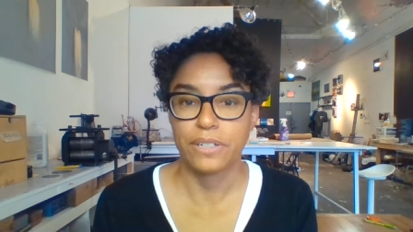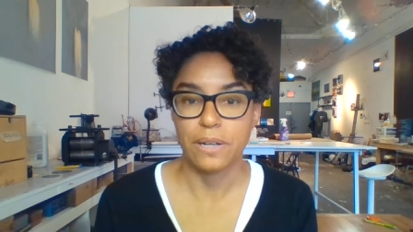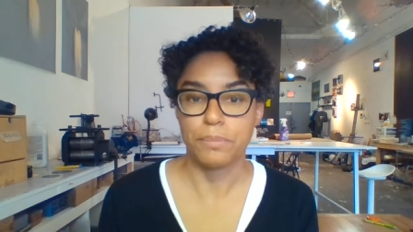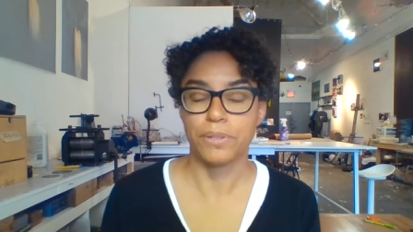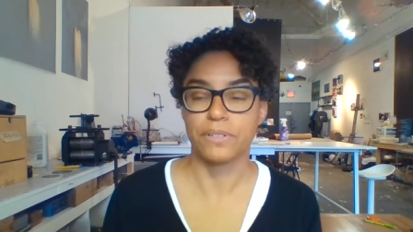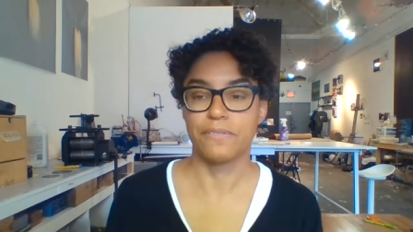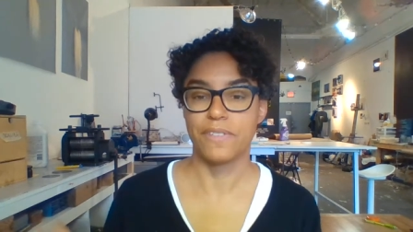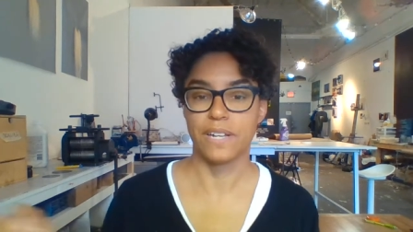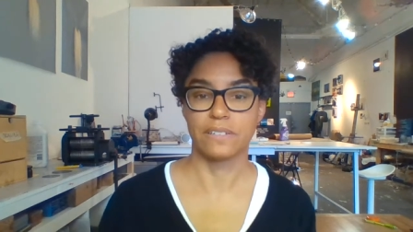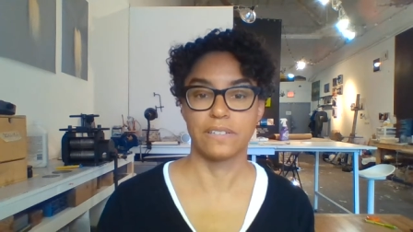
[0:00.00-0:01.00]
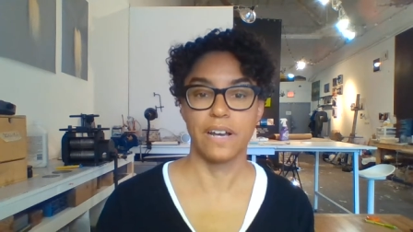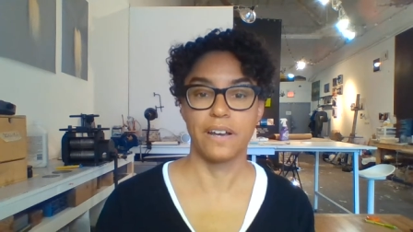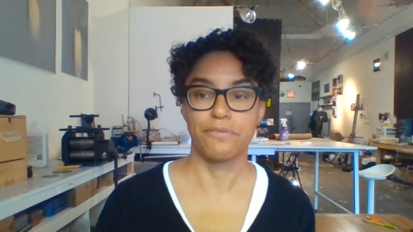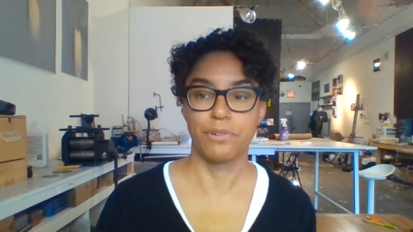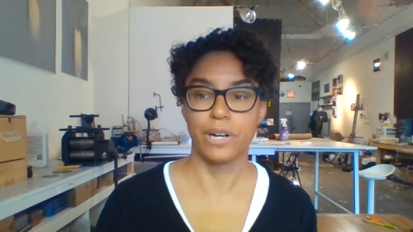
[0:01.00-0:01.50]
examples of things that
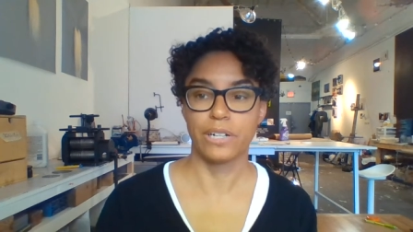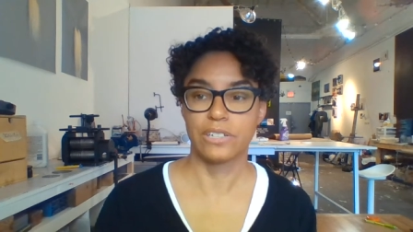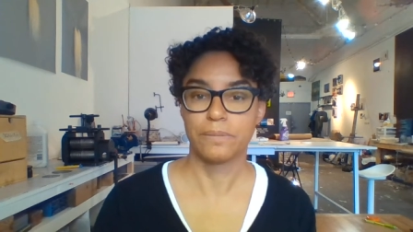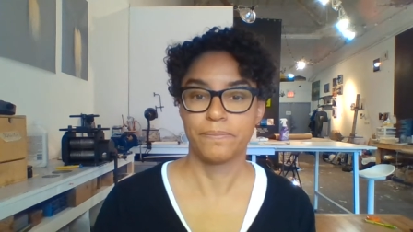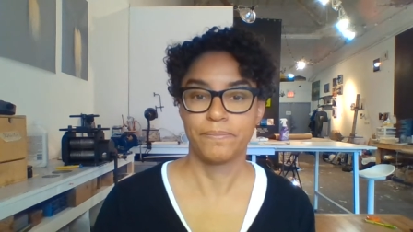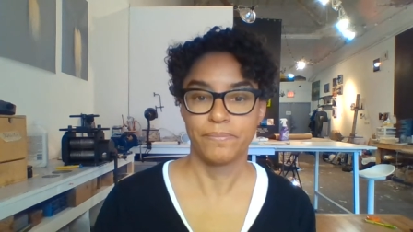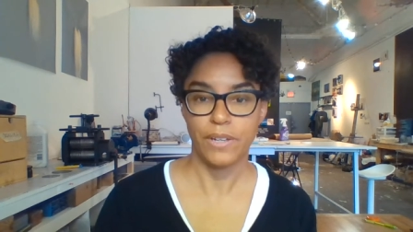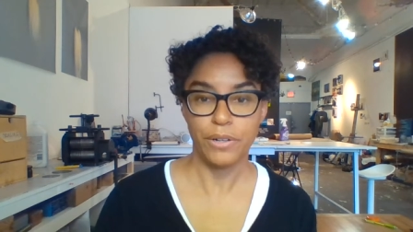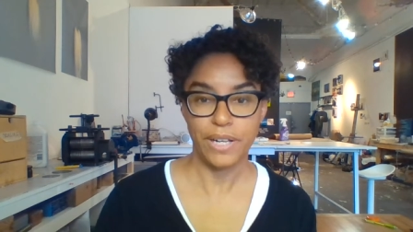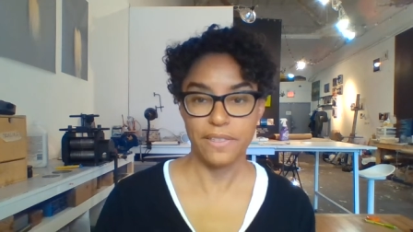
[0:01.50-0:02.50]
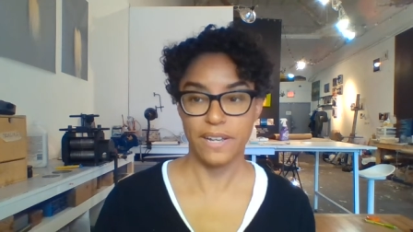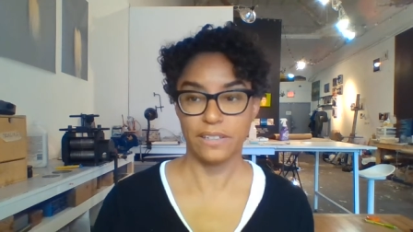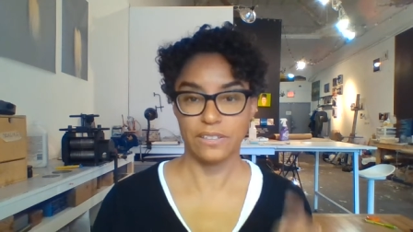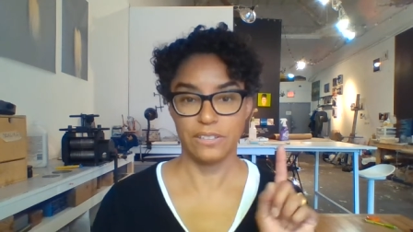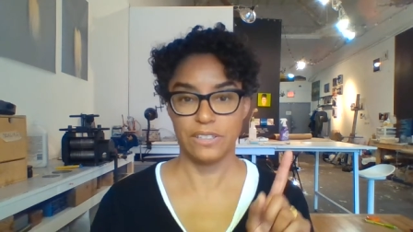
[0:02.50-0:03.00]
have worked. Okay,
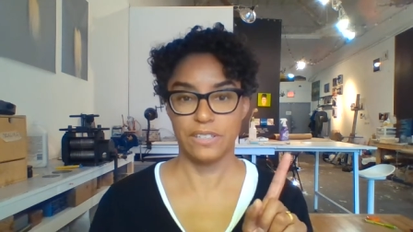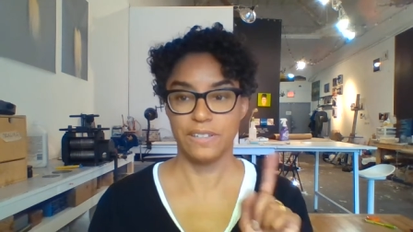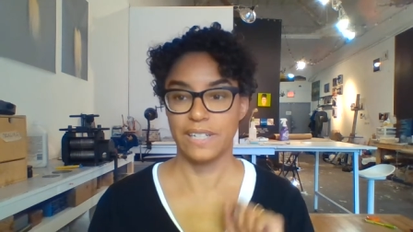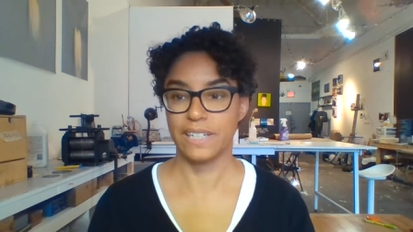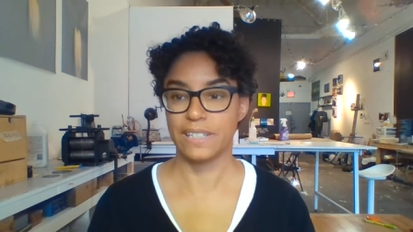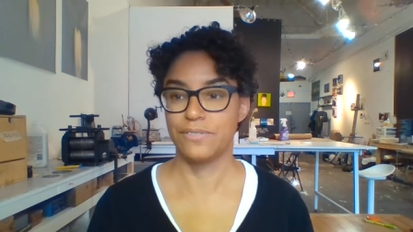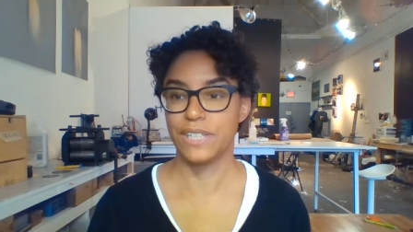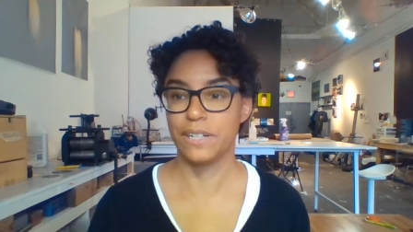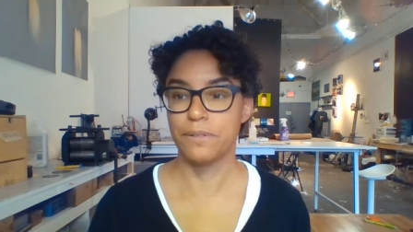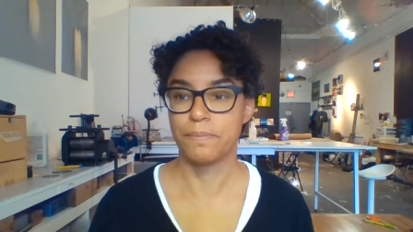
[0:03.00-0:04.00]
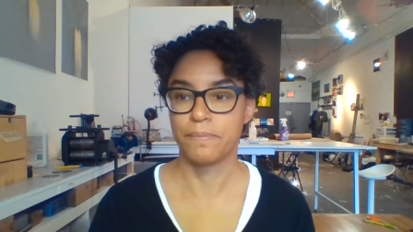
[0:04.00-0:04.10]
thanks. I'll see you in the next video.